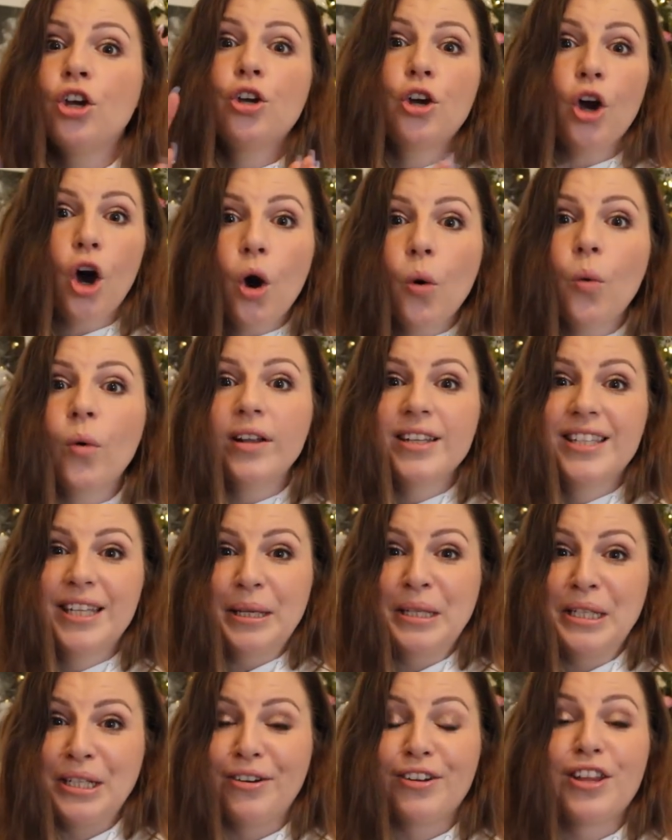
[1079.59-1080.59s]
Go and
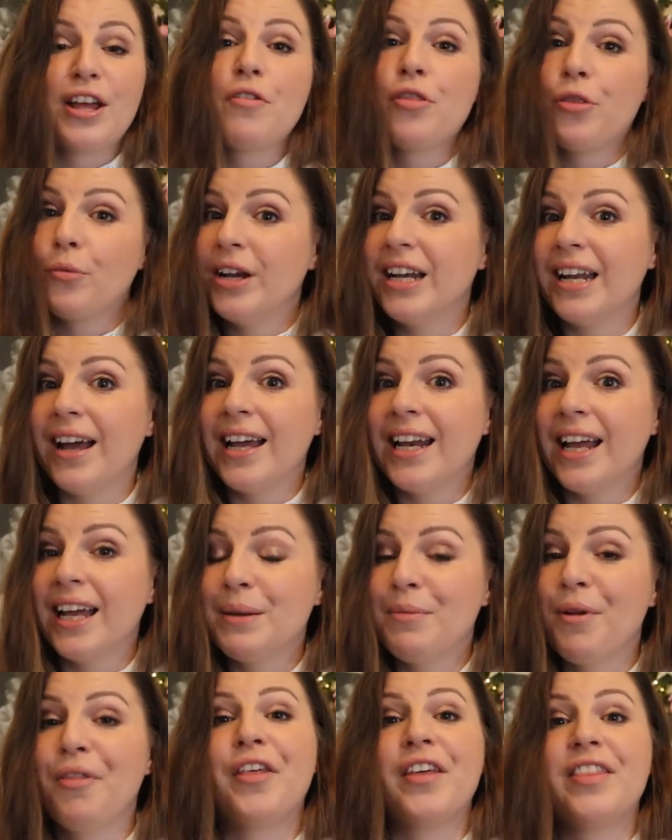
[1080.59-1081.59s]
subscribe. Like,
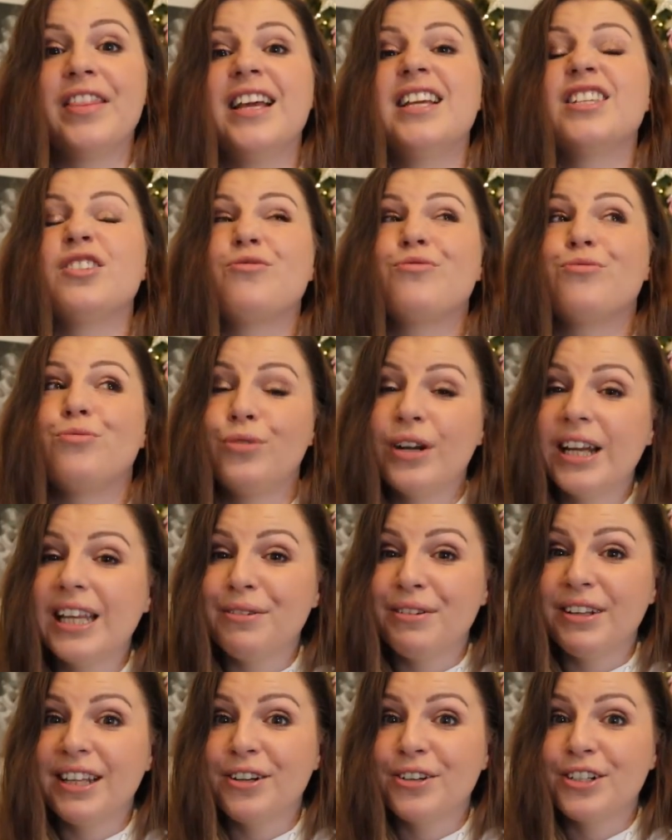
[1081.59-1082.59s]
$3.99 a month, I think, is a
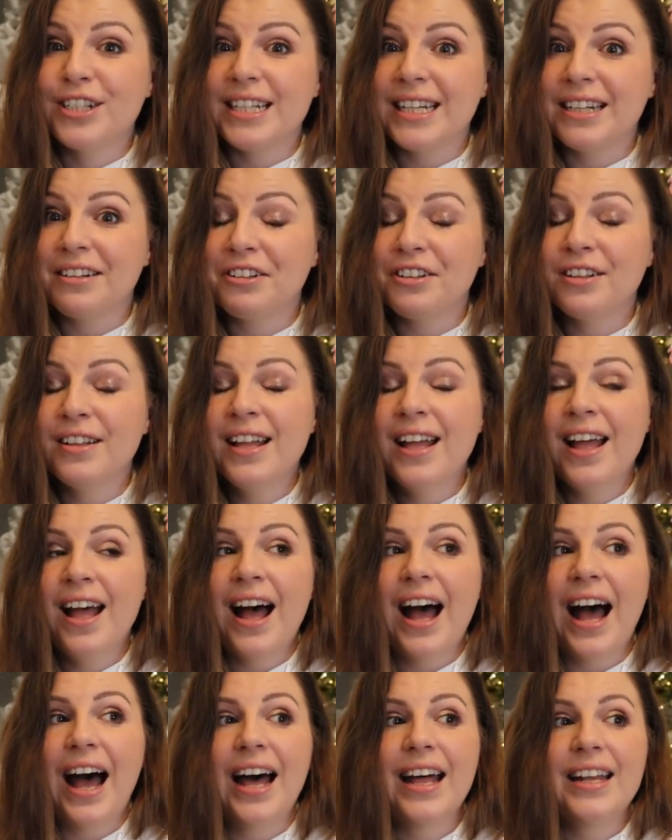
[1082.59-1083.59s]
really, really good deal.
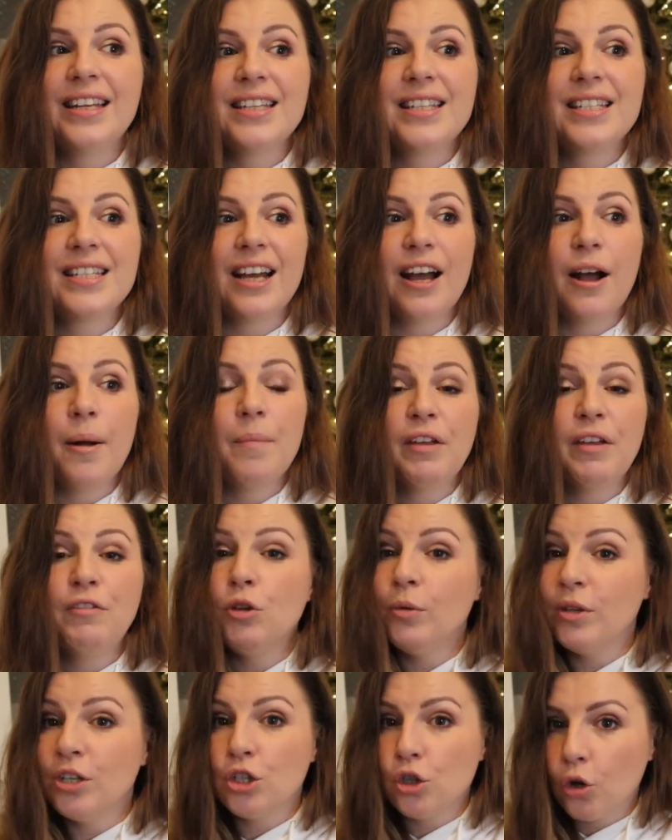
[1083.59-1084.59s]
And if
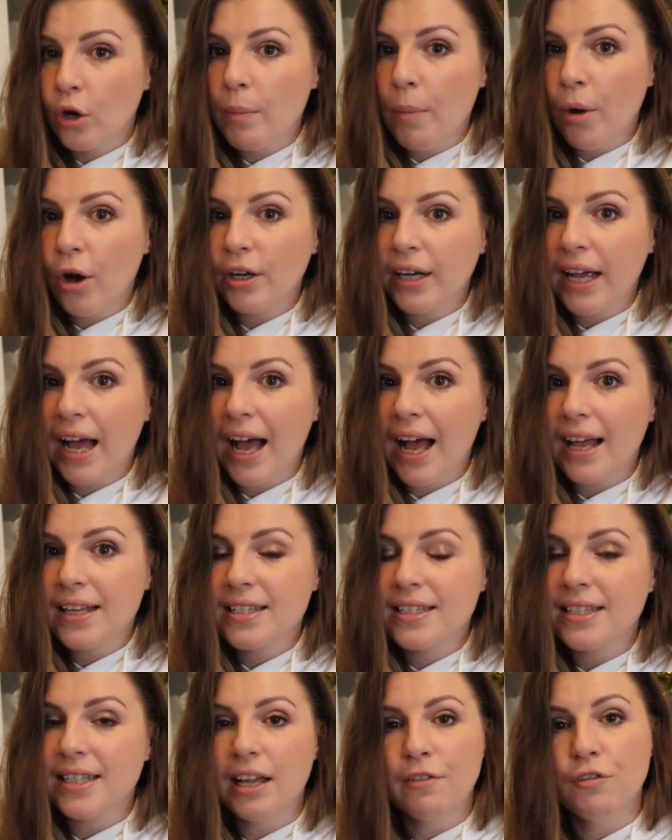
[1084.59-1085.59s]
you enjoy
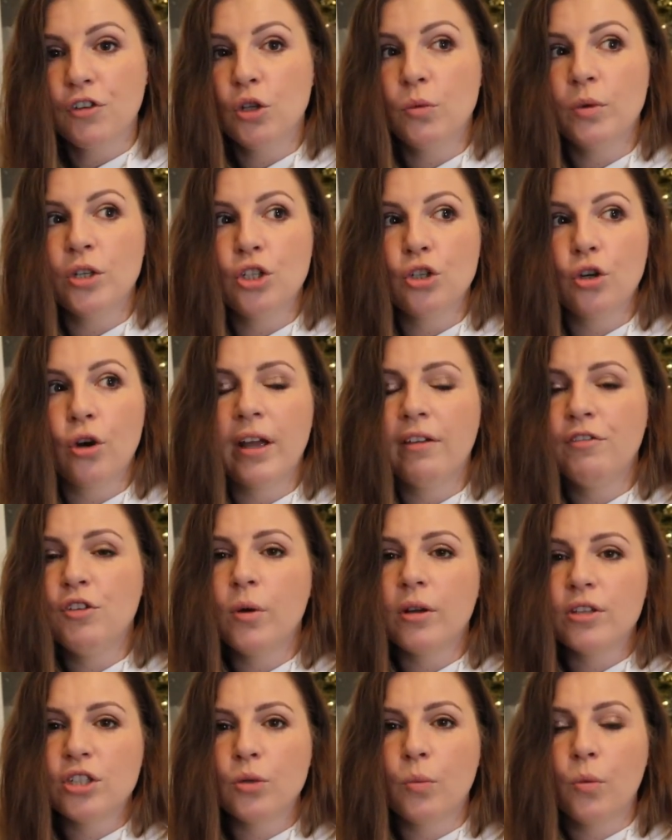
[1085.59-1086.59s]
podcasts, if
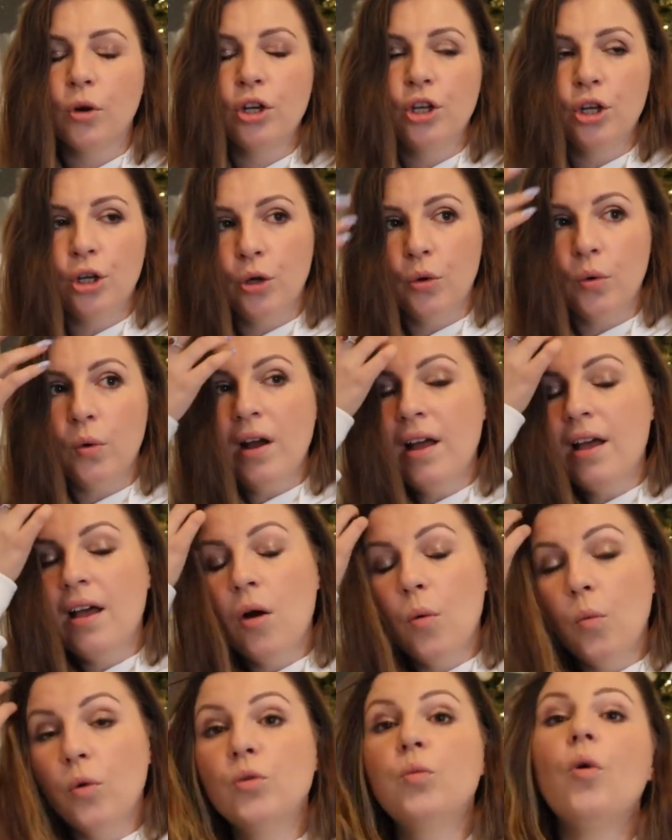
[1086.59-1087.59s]
you are someone who
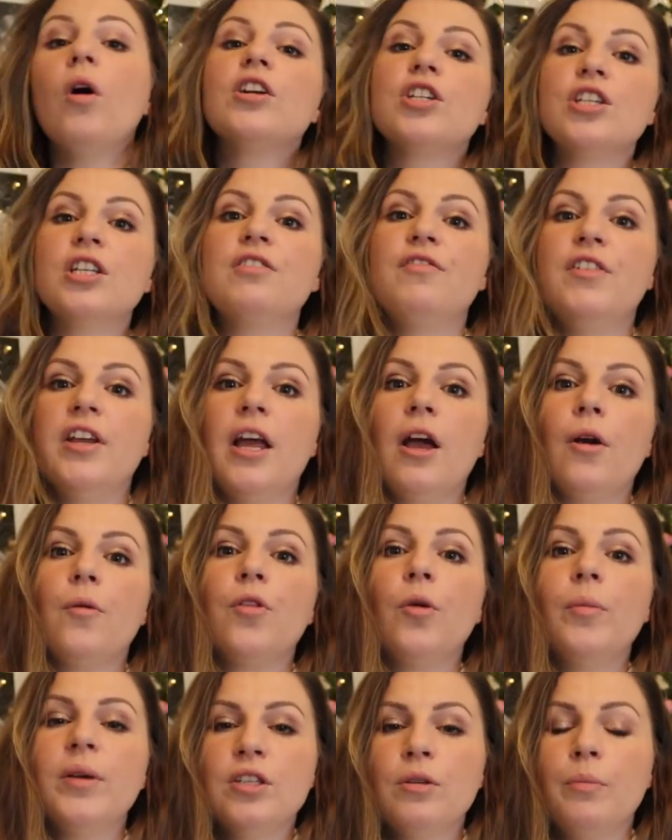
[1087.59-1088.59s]
would watch this video,
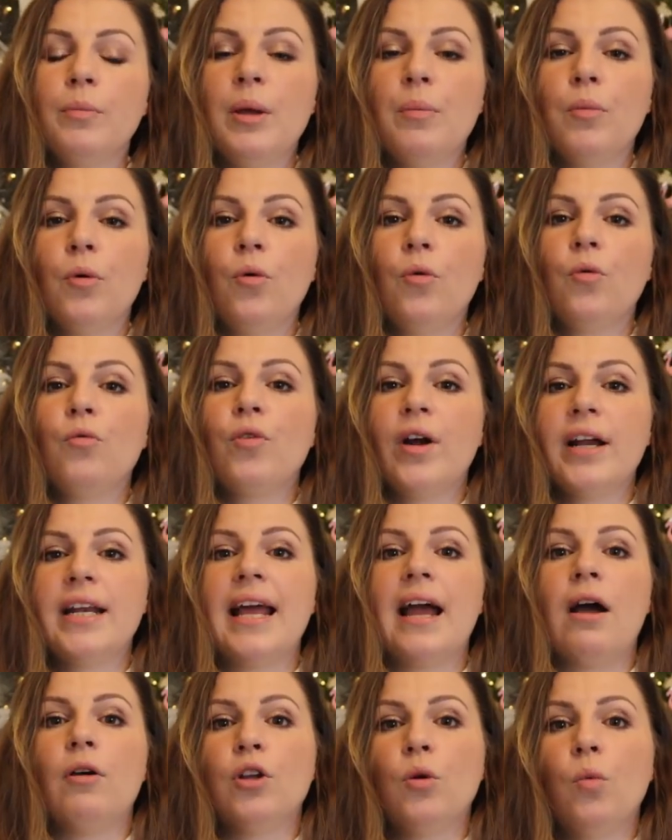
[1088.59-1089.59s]
there'll be some people right
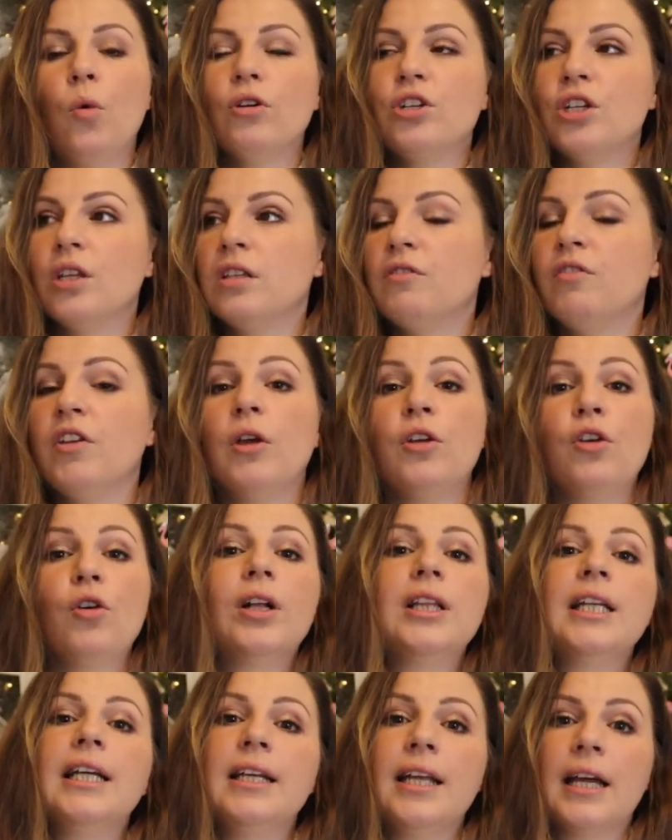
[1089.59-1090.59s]
now, you're watching this video, you're
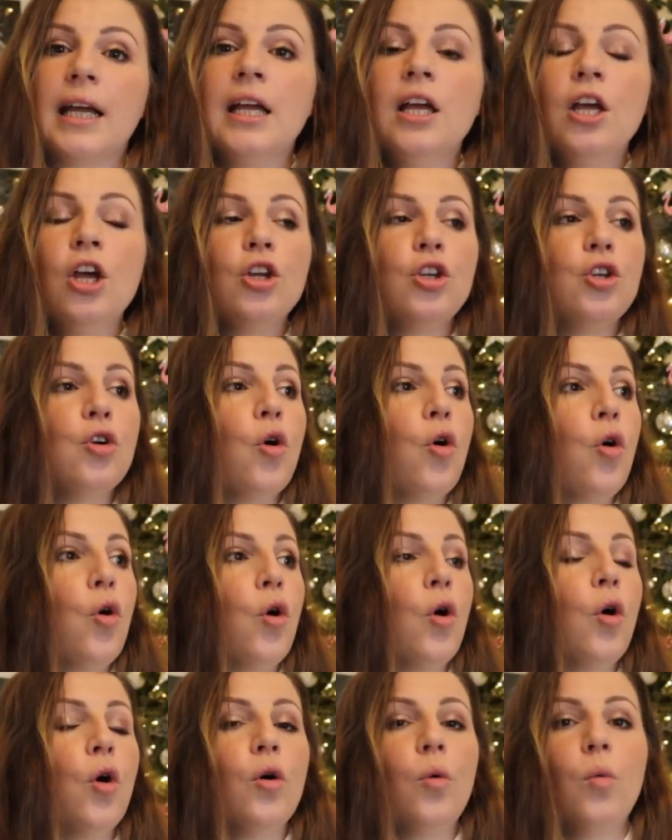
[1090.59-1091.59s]
cleaning,
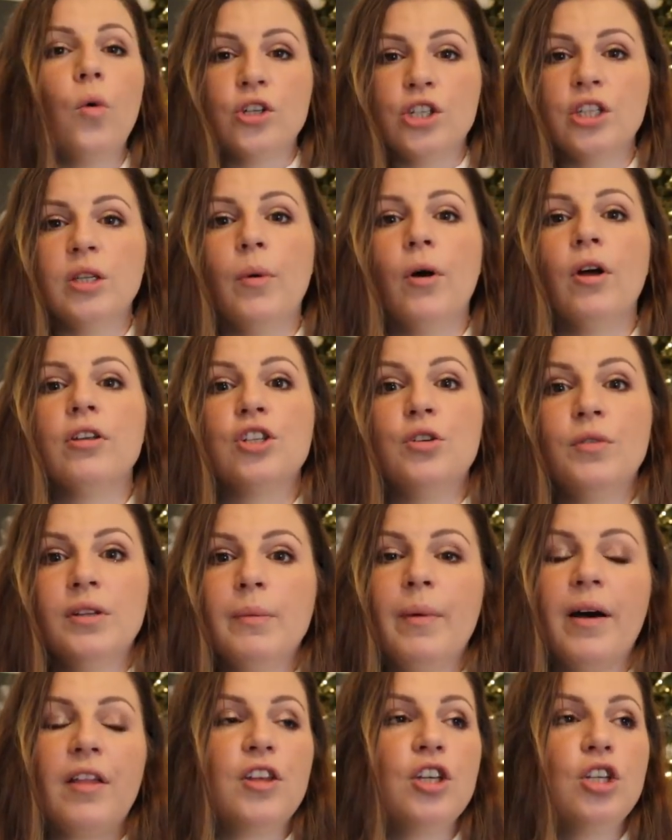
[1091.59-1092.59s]
you're washing the pots, you're in
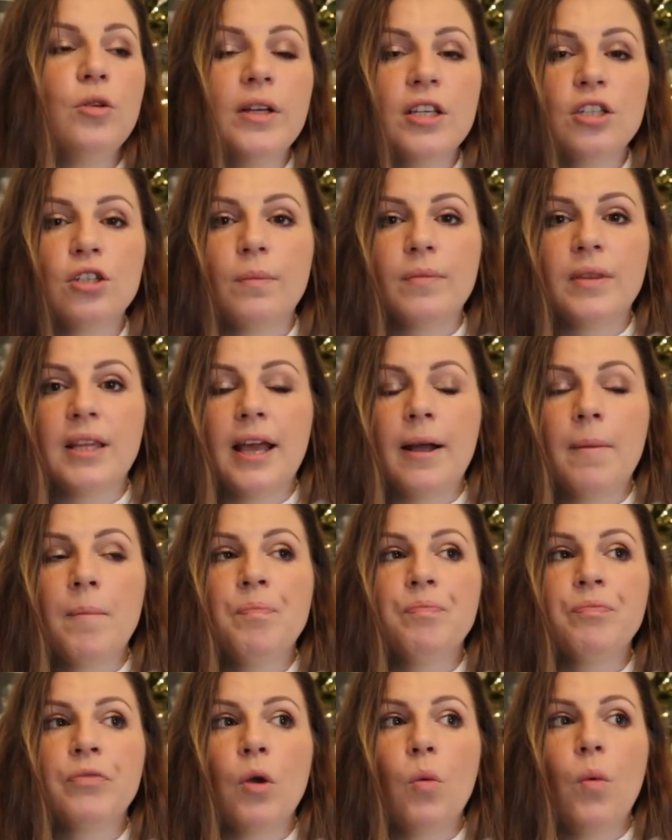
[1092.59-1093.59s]
the bath, you're doing something
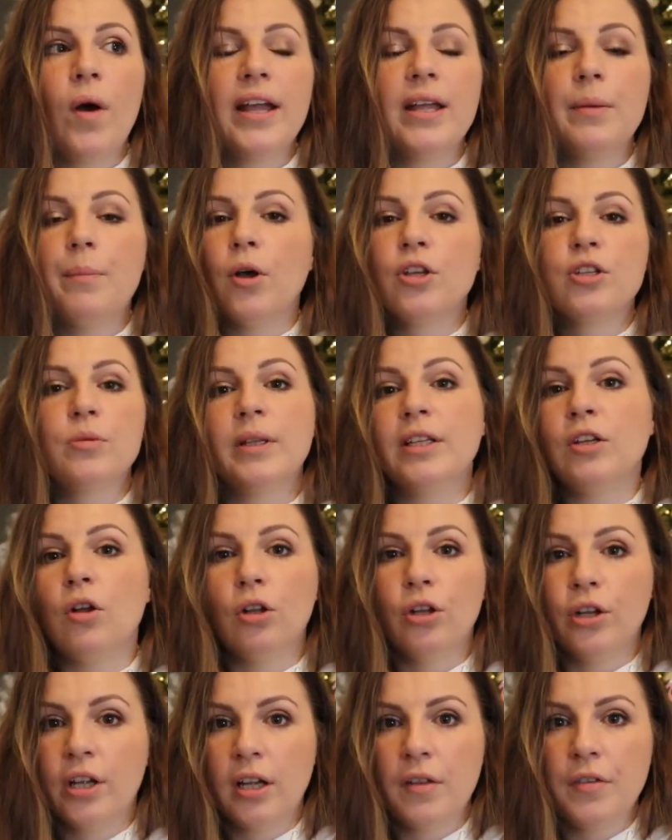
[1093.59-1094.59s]
where you're possibly
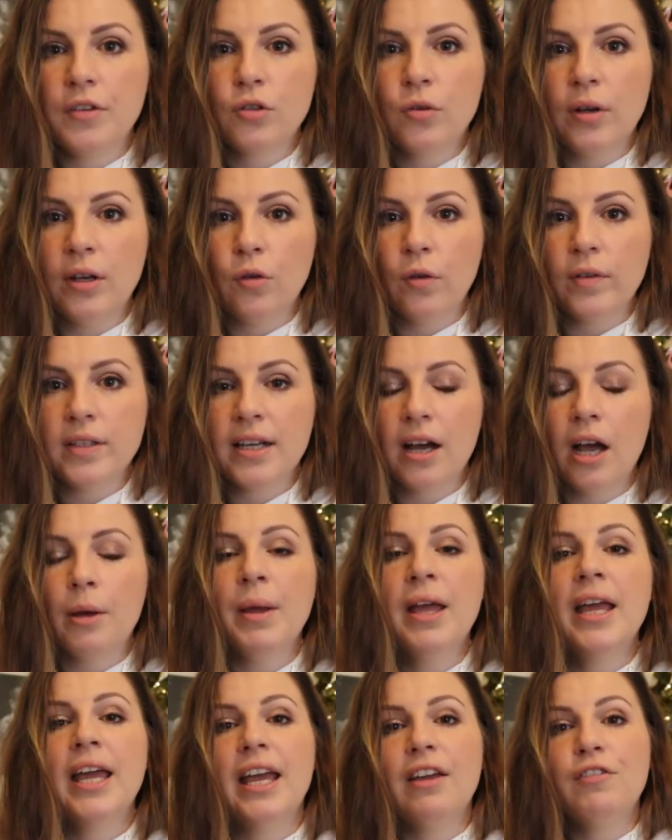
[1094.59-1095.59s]
not looking at the screen all the time.
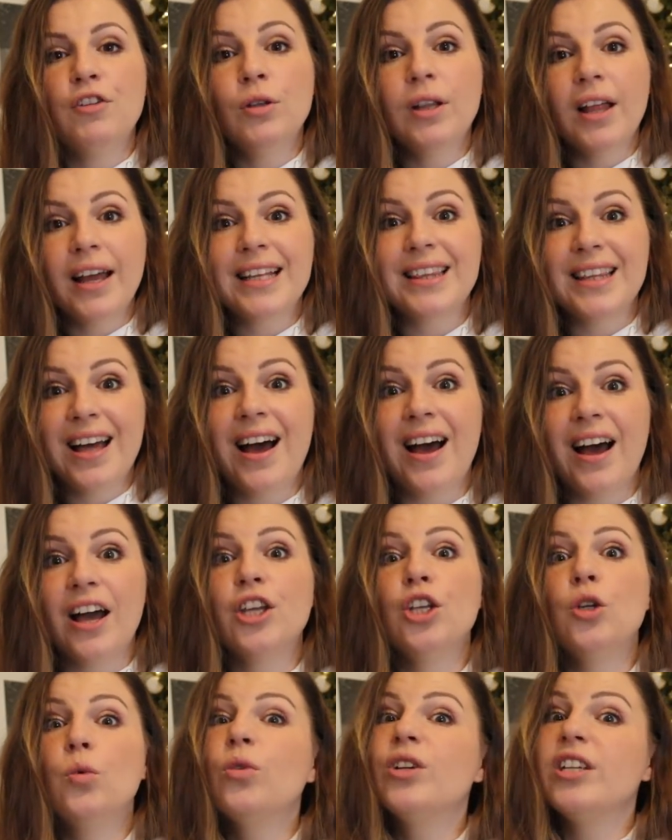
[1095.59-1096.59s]
If you like that,
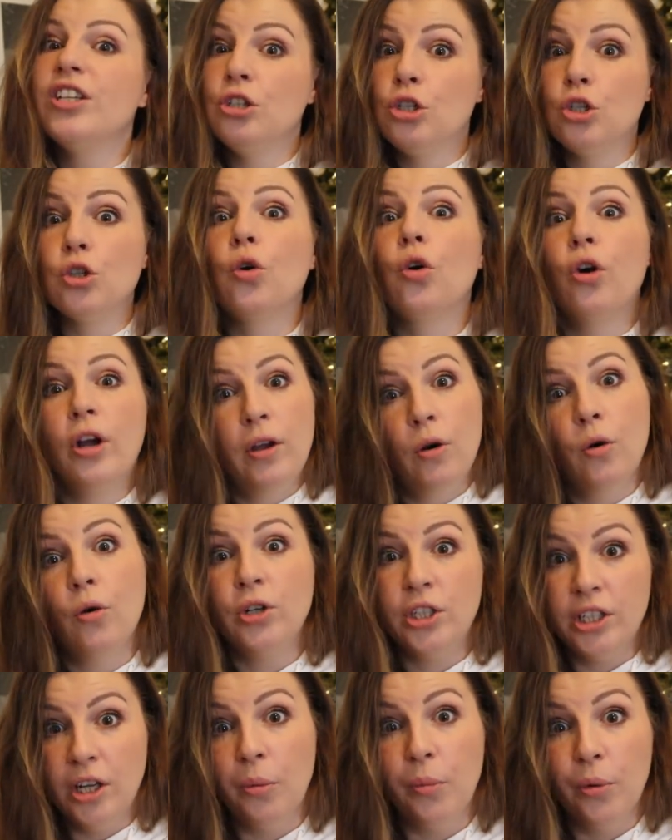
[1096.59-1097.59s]
you would enjoy
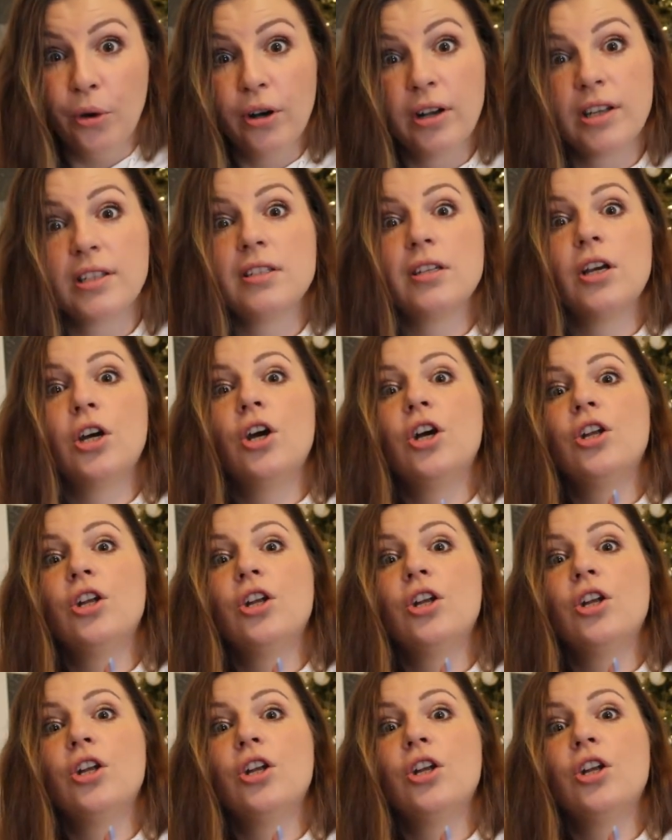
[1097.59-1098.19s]
audiobooks.